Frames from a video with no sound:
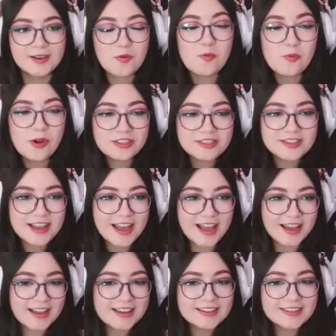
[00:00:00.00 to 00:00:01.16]
What the
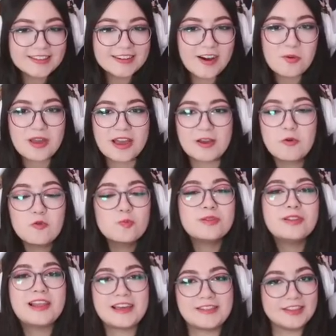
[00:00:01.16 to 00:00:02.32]
heck? Okay, who
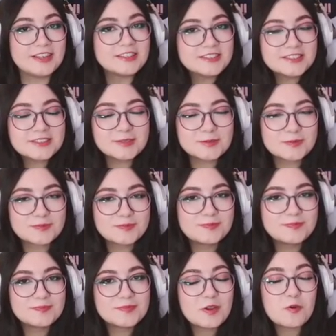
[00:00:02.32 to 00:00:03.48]
planned this?
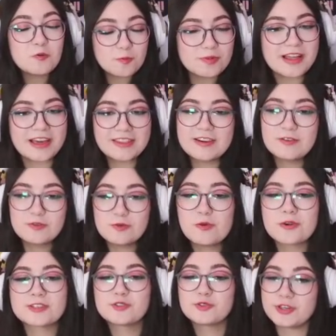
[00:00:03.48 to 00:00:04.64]
Who planned? Who
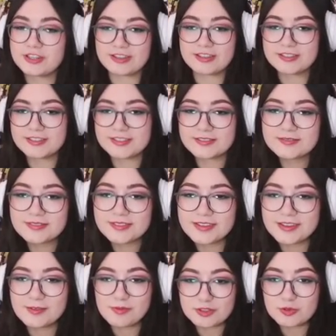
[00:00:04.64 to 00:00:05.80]
orchestrated this?
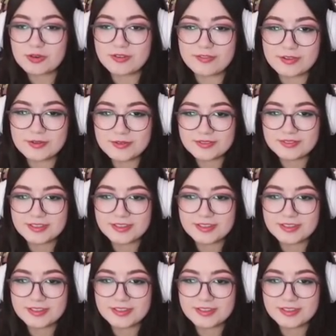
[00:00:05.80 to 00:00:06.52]
Which one of you?